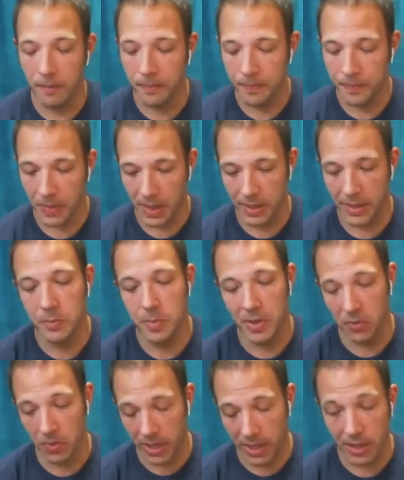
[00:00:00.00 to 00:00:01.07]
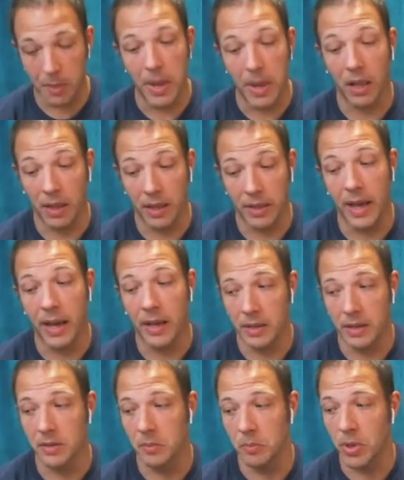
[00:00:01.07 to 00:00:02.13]
And he's been ringing the bell on that in
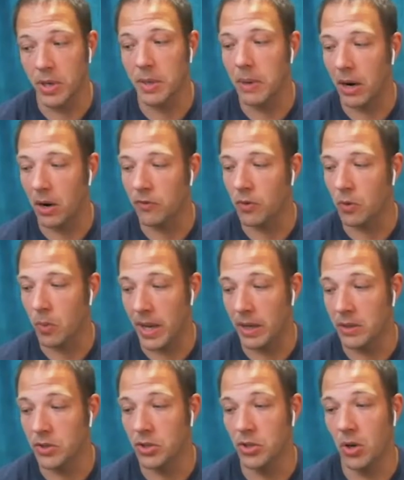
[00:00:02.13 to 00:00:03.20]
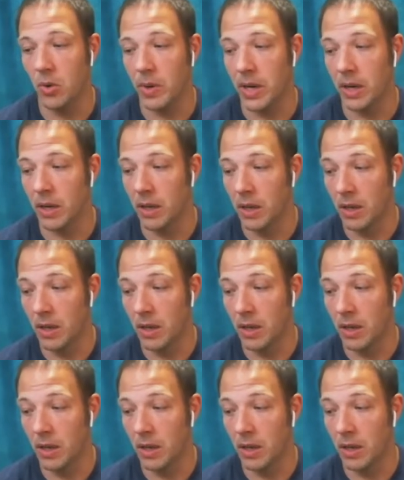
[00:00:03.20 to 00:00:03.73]
some pretty powerful ways, showing